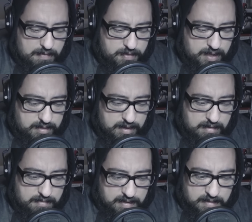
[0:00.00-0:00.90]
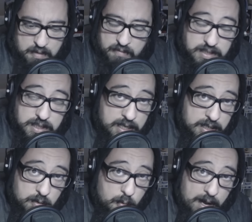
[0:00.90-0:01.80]
think the movie's gonna
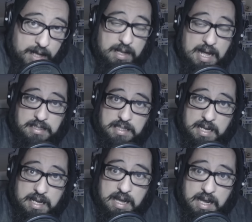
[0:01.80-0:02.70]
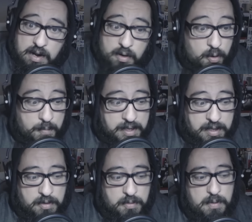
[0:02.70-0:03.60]
do well, as they normally
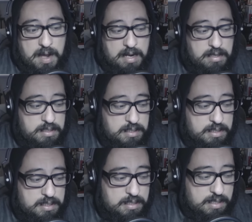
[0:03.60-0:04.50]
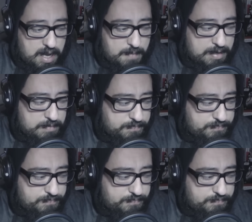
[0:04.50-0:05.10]
do, and yeah, man,